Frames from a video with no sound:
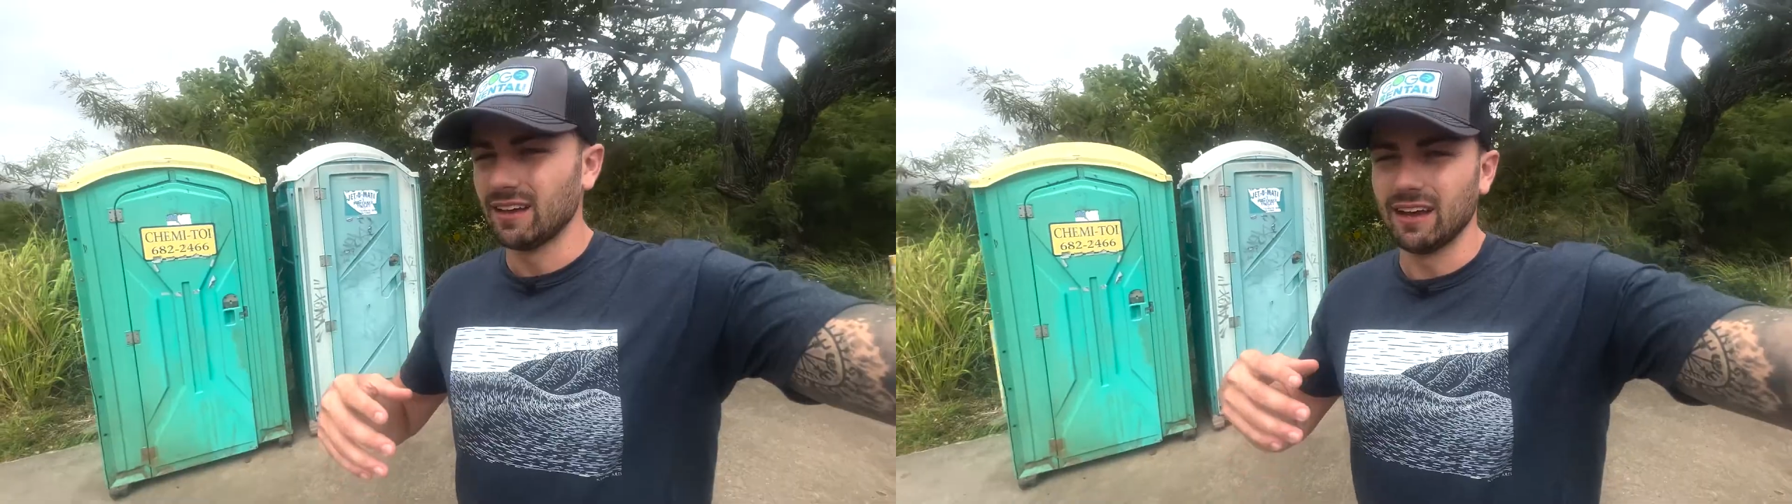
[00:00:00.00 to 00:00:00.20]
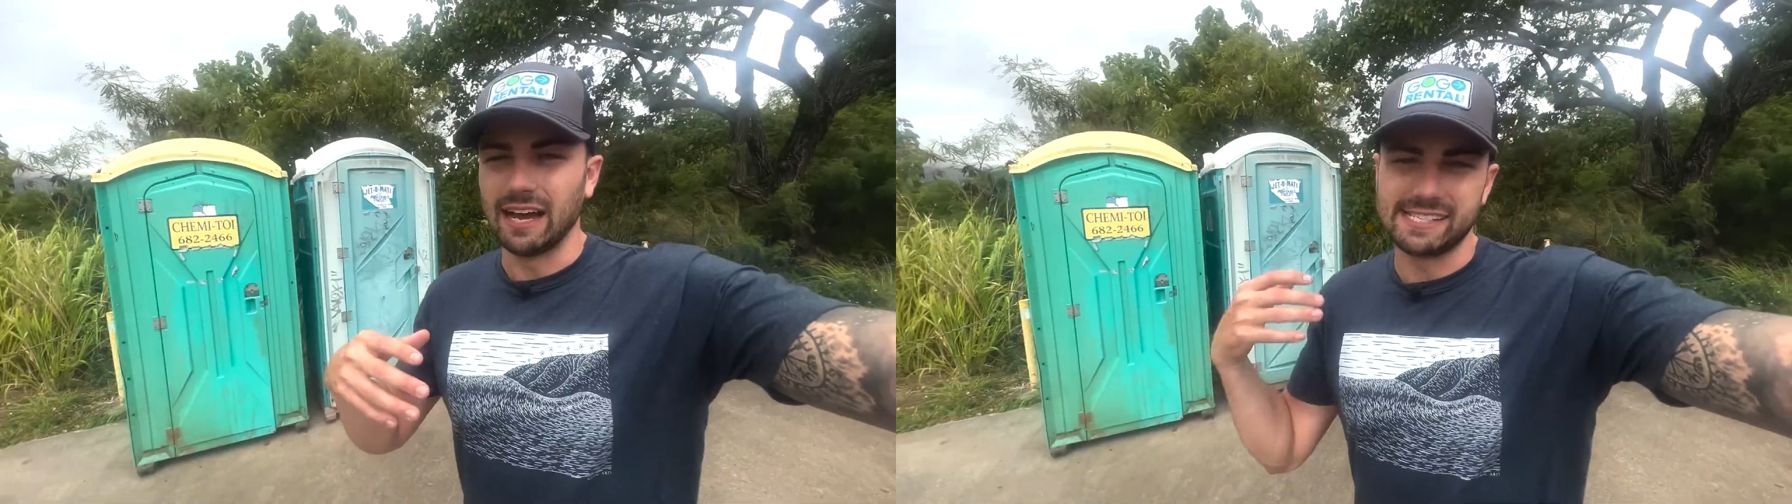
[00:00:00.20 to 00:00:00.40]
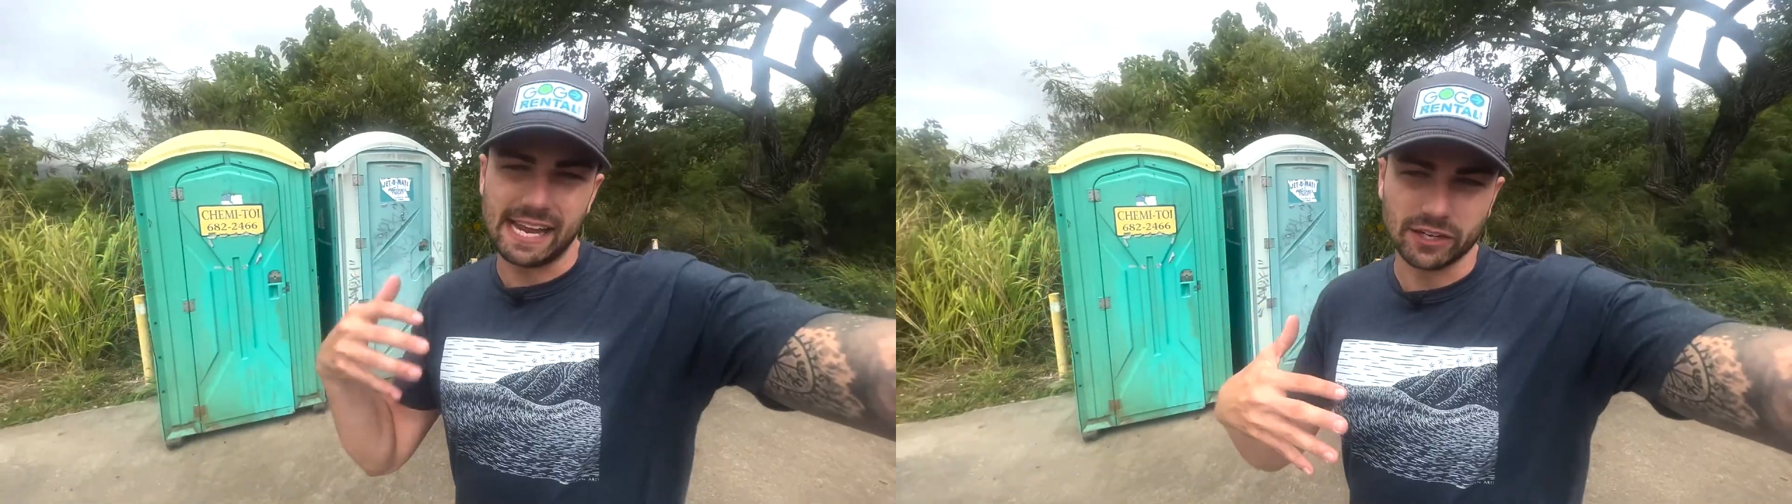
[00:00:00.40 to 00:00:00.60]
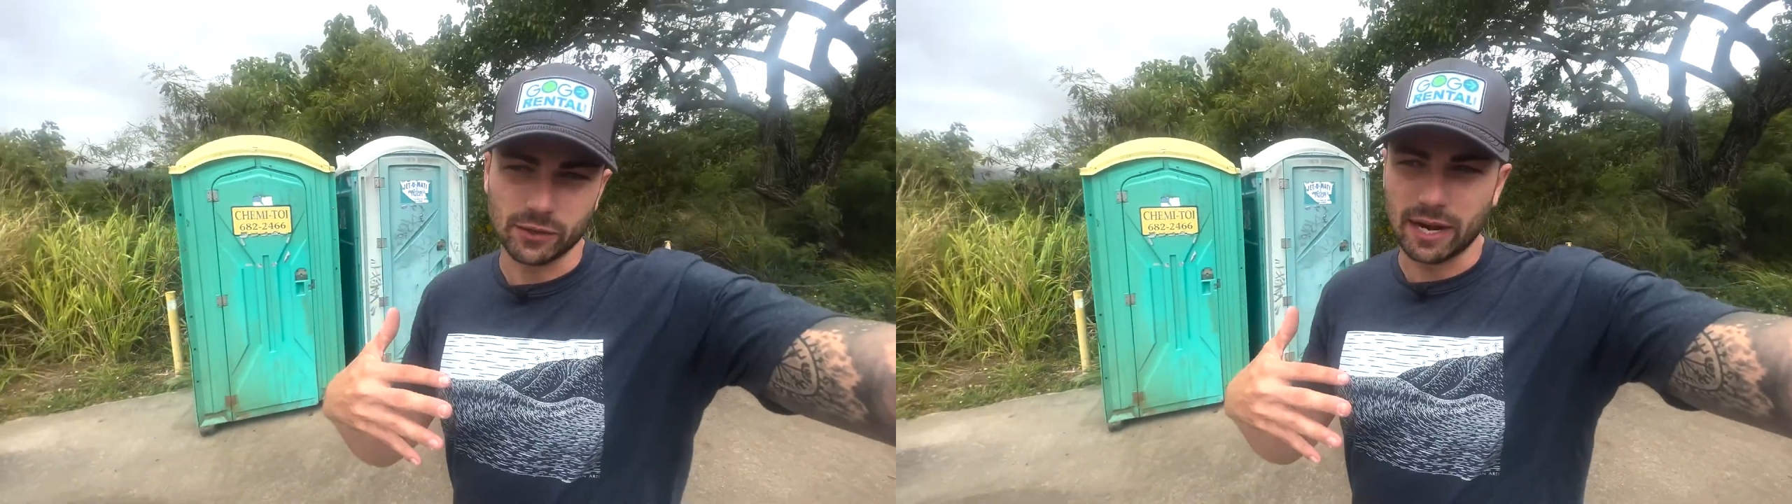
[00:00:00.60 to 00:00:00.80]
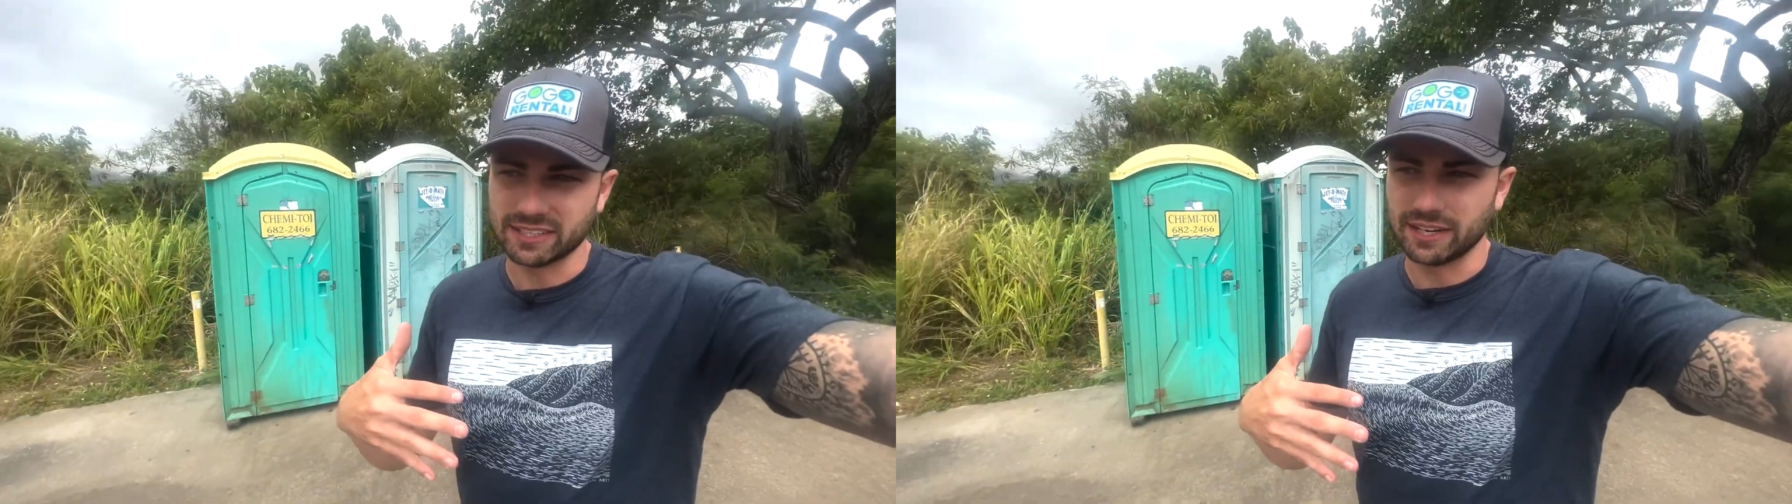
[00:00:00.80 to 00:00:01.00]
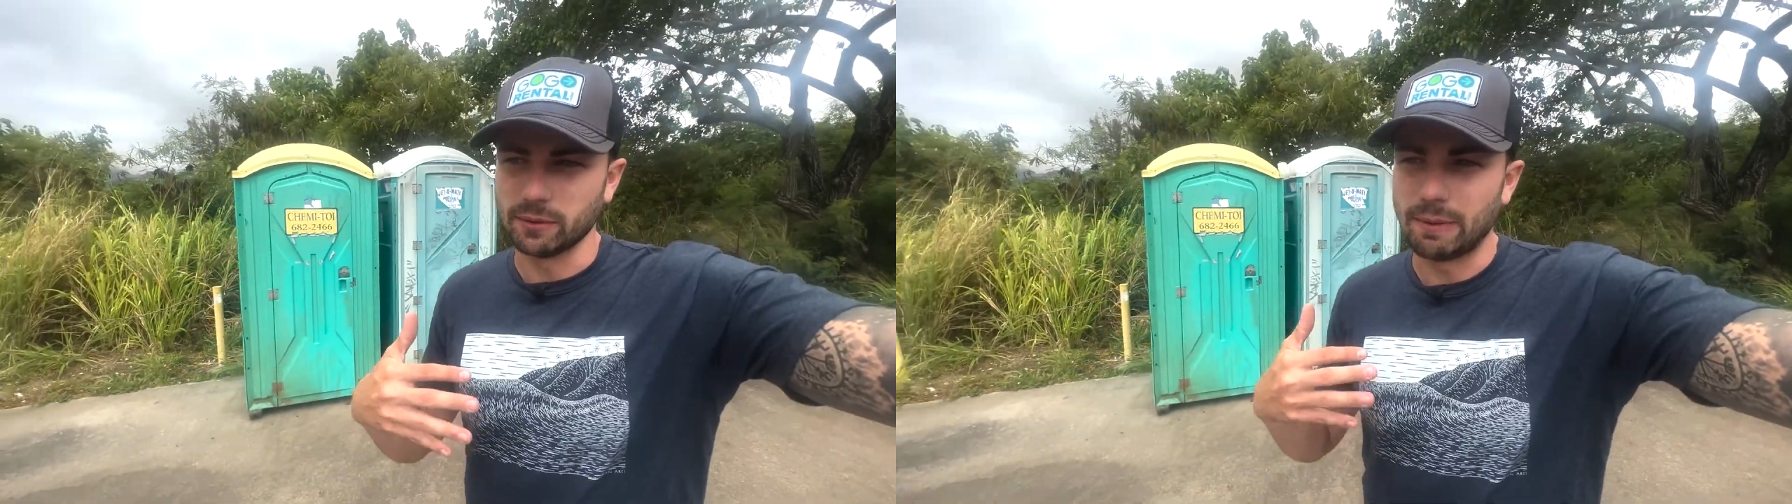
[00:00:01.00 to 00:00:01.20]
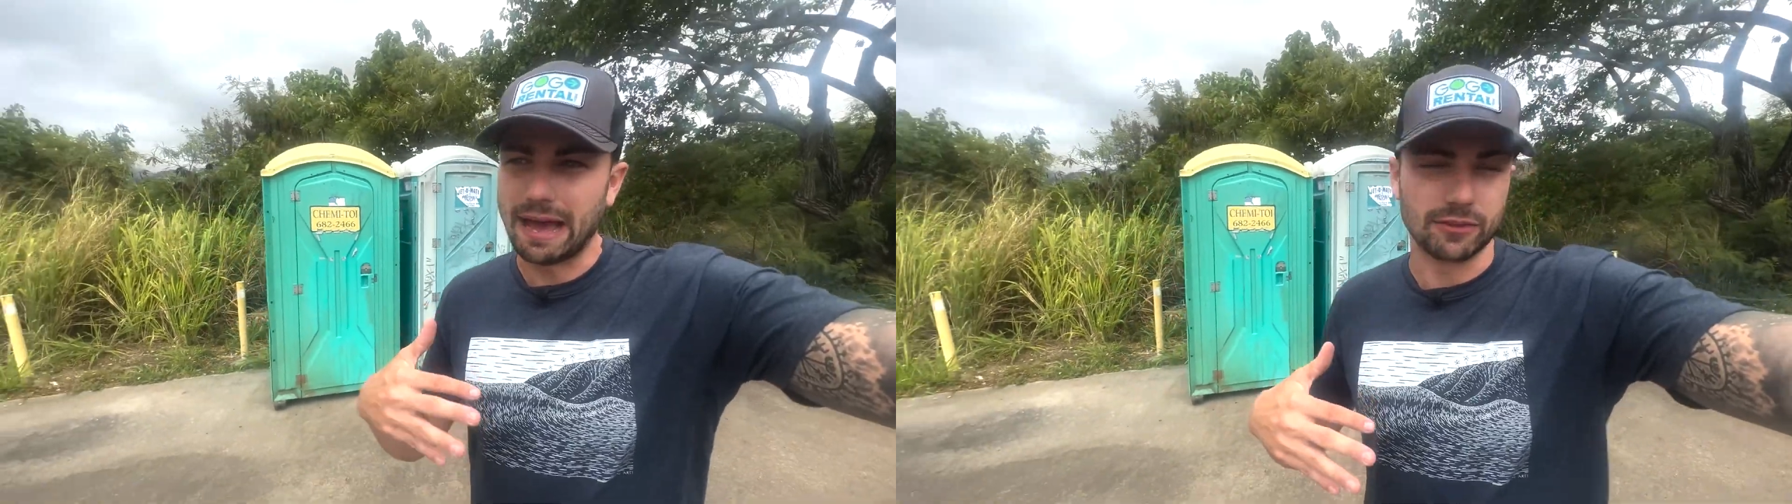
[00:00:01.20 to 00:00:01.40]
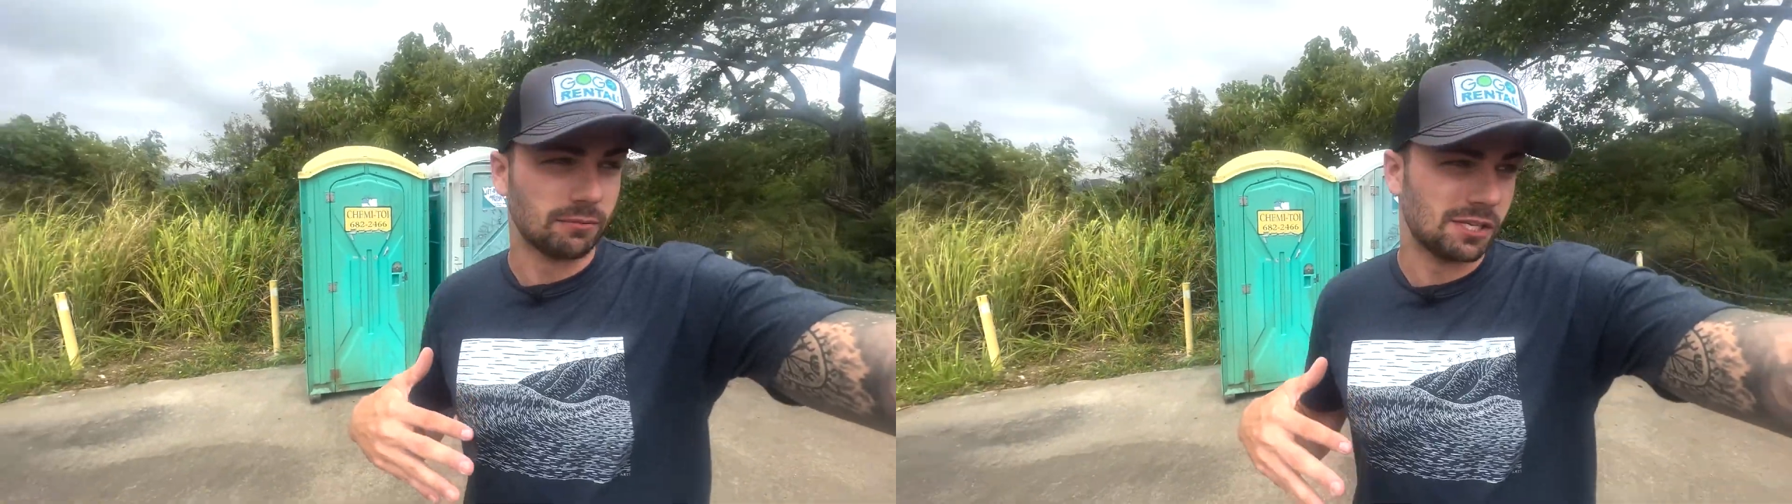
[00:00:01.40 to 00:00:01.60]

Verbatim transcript: I stand corrected on the bathroom